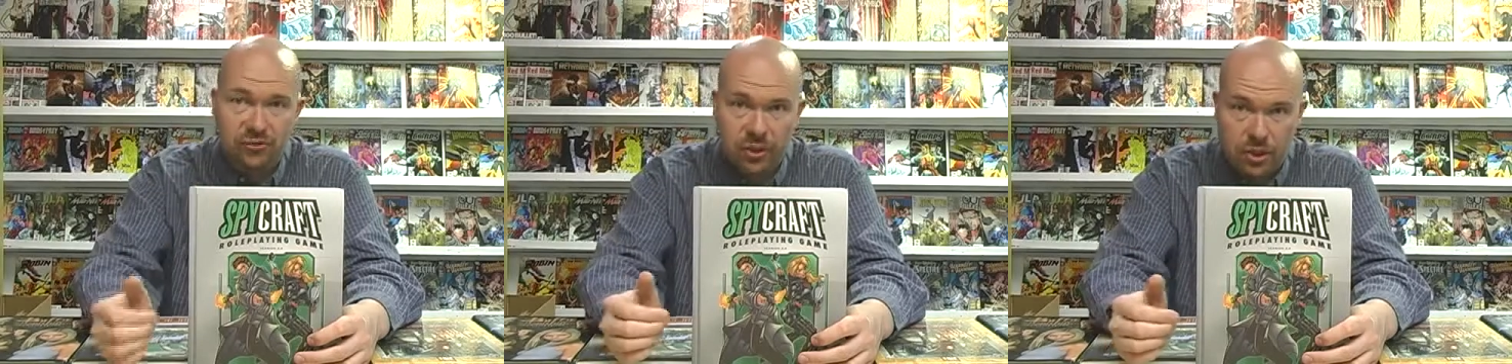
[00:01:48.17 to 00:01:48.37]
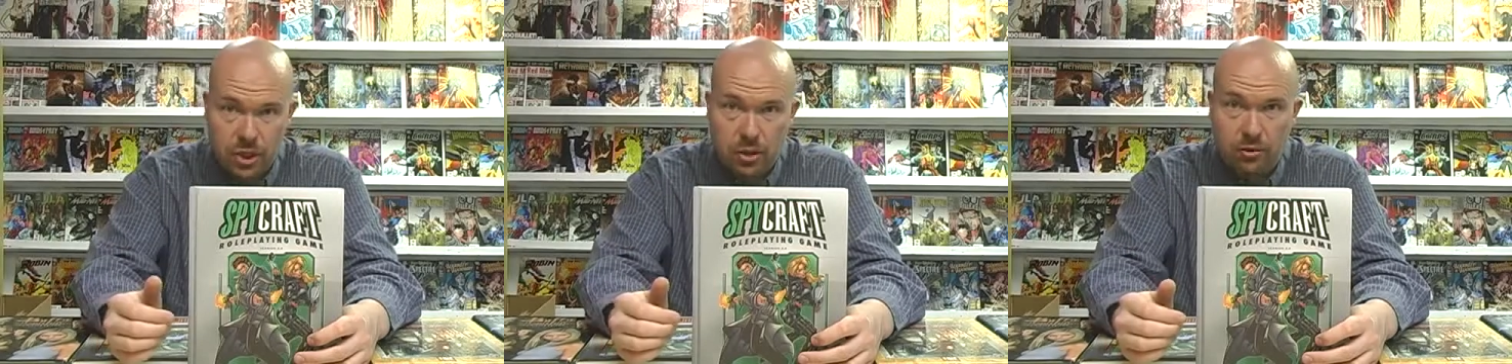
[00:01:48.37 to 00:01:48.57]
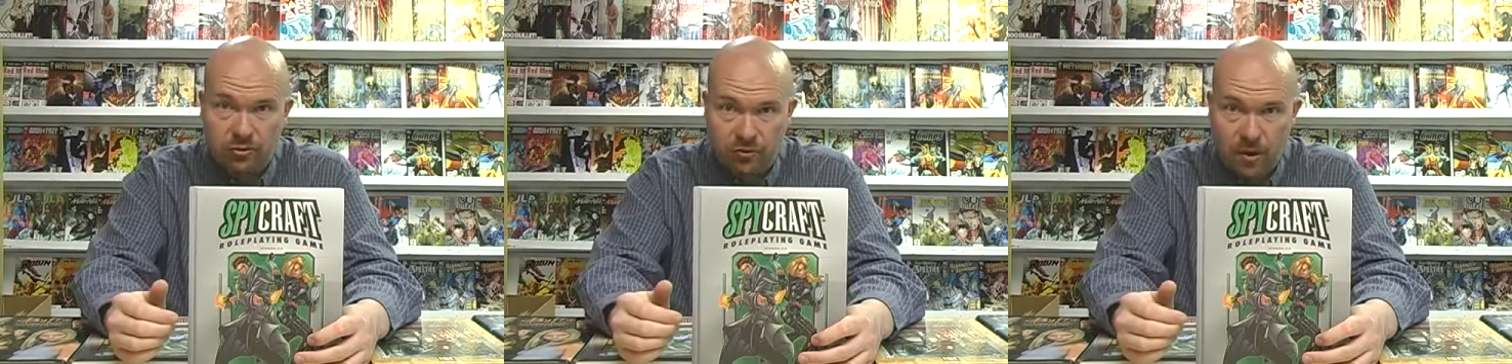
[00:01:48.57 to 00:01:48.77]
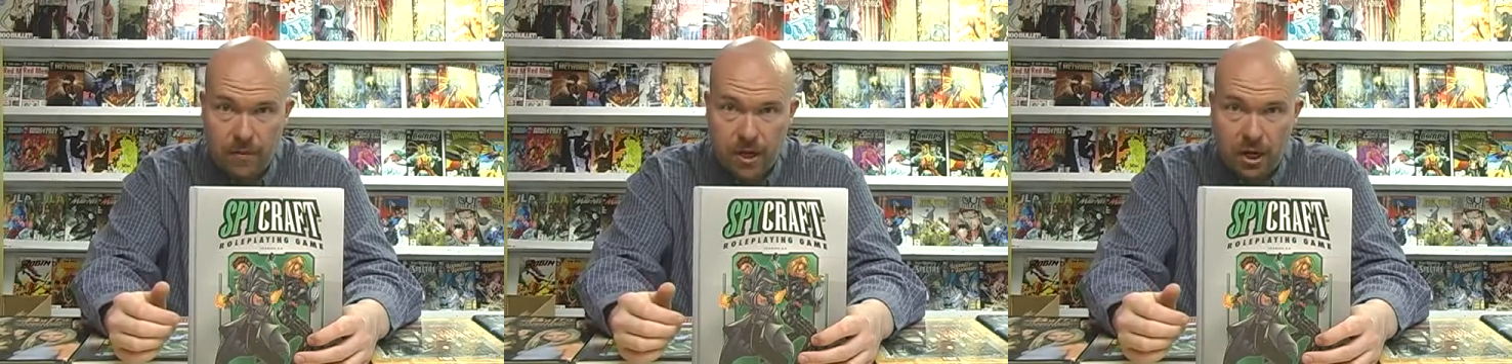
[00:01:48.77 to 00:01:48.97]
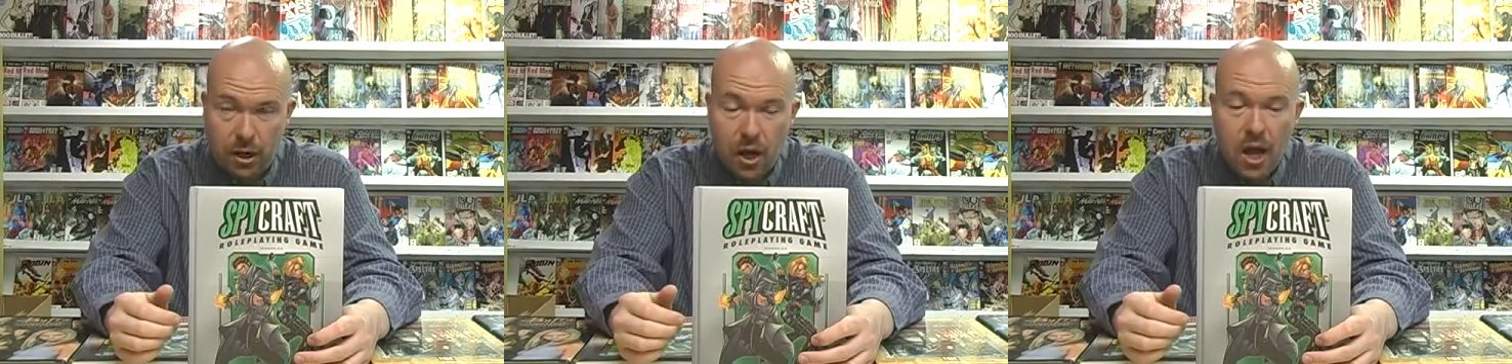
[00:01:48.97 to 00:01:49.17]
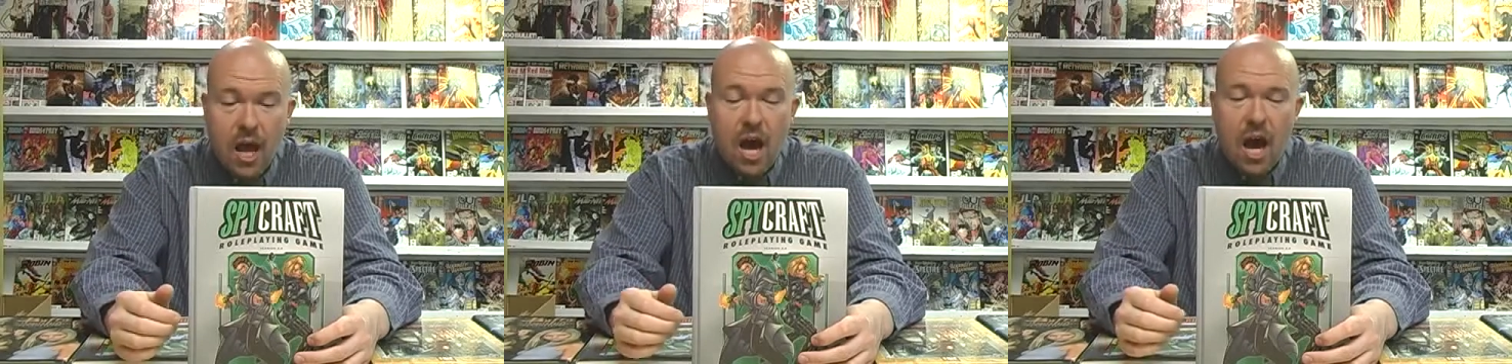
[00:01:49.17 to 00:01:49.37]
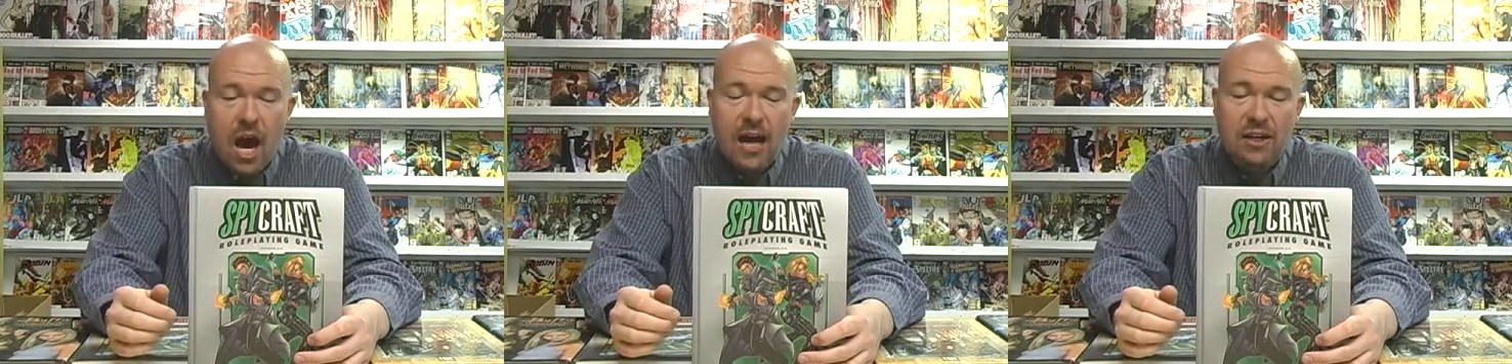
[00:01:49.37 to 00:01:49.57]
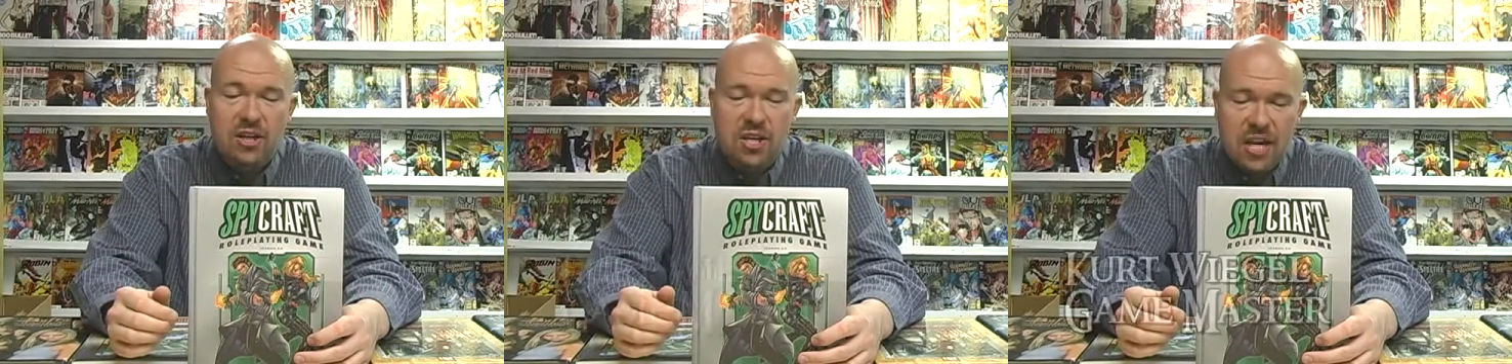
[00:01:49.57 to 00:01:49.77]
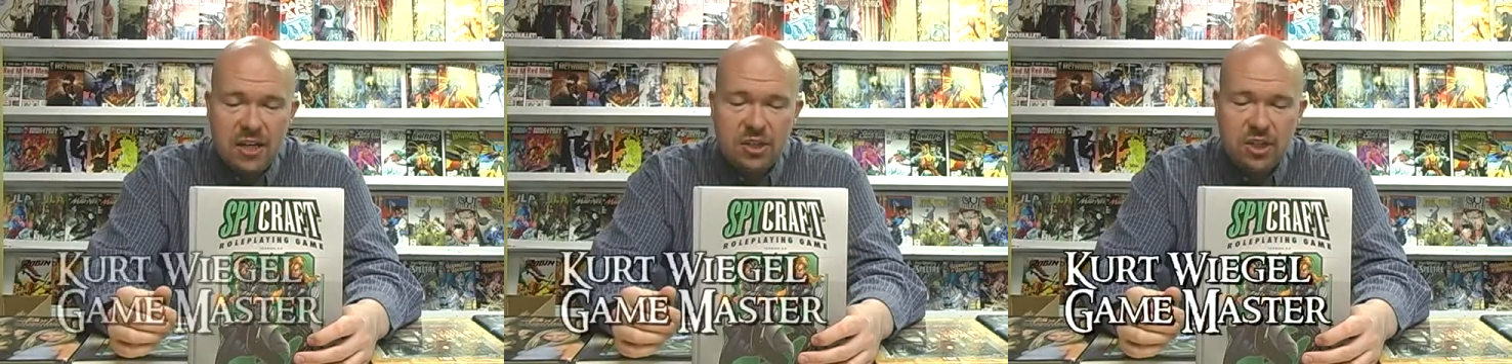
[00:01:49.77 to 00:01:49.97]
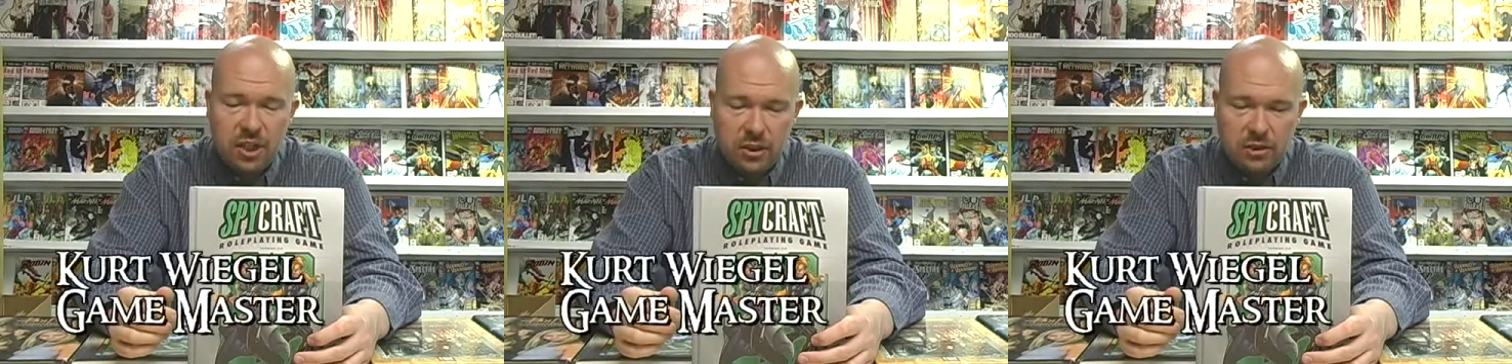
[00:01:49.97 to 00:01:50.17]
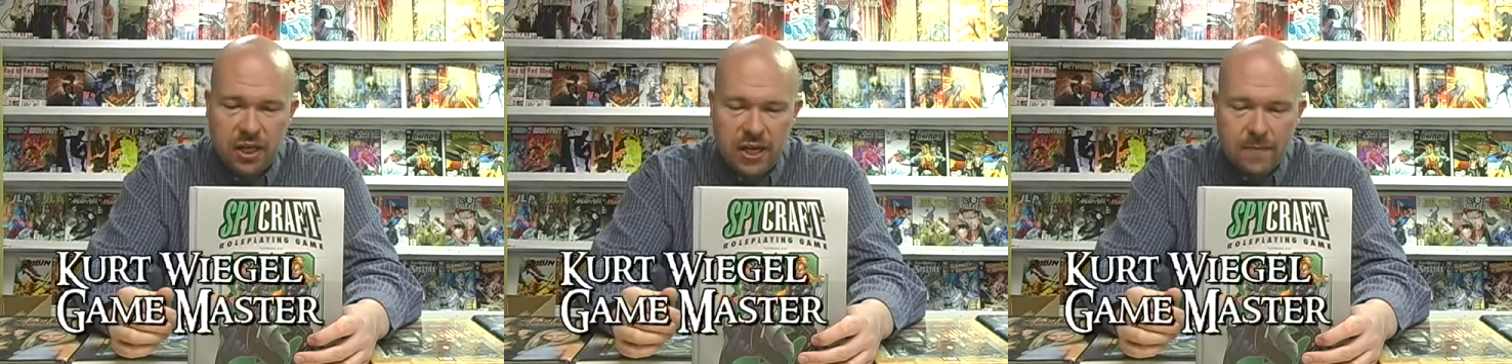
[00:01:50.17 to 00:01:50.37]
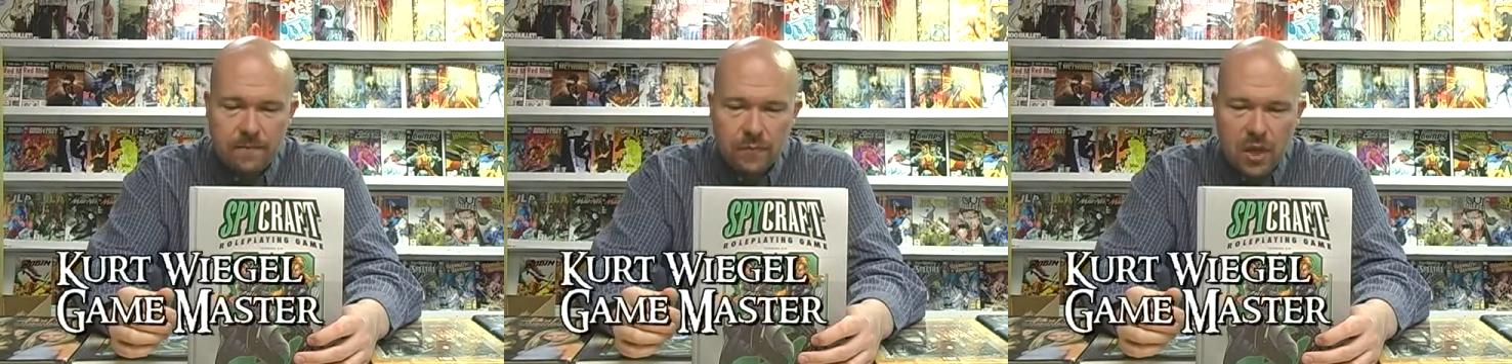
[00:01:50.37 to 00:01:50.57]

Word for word: to choose from here. Additionally,